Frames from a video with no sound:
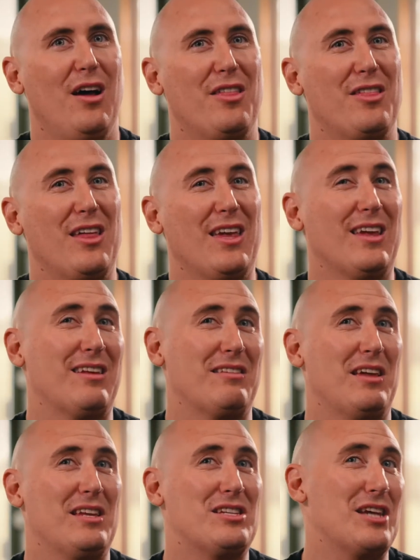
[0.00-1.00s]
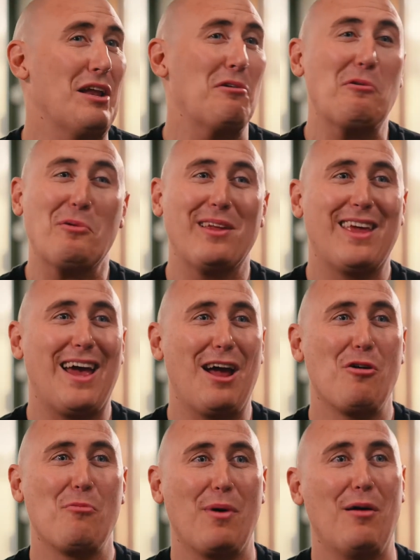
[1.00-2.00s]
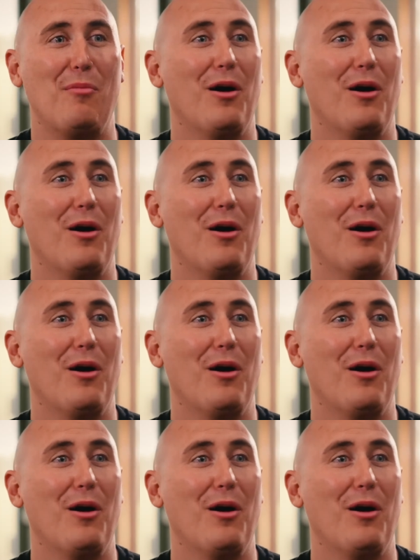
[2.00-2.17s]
I think they genuinely care about